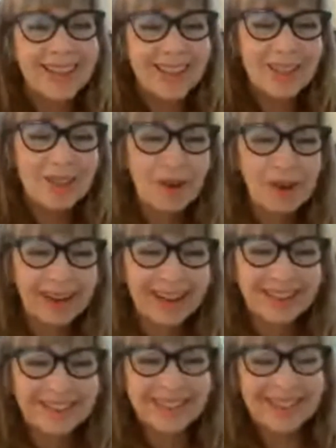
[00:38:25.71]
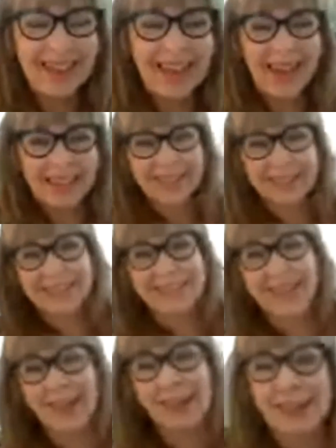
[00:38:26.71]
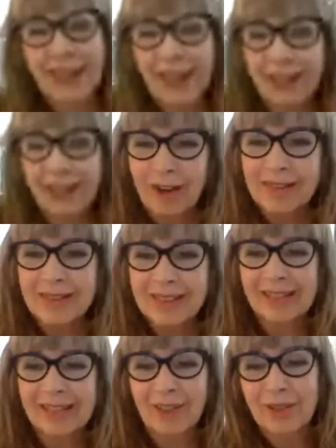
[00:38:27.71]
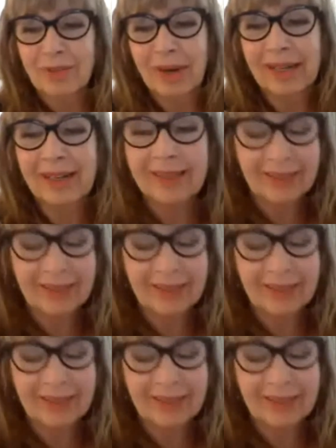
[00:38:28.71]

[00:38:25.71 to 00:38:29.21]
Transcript: Sorry, Hannah and I crossed signals right at